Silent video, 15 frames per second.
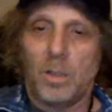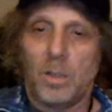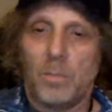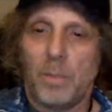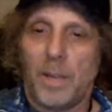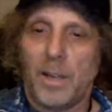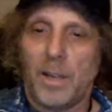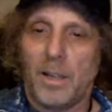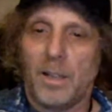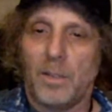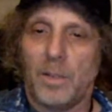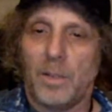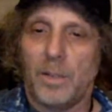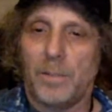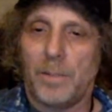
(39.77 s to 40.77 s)
bear
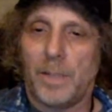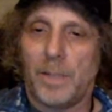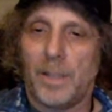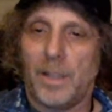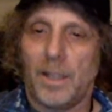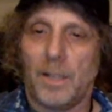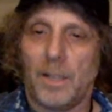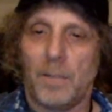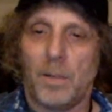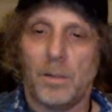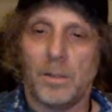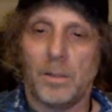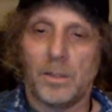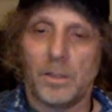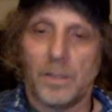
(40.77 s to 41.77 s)
with me. I'm
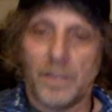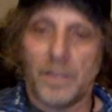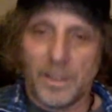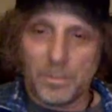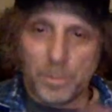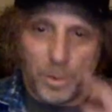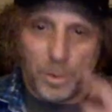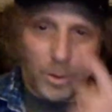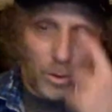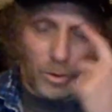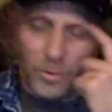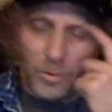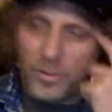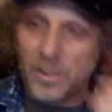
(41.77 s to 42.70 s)
always trying to improve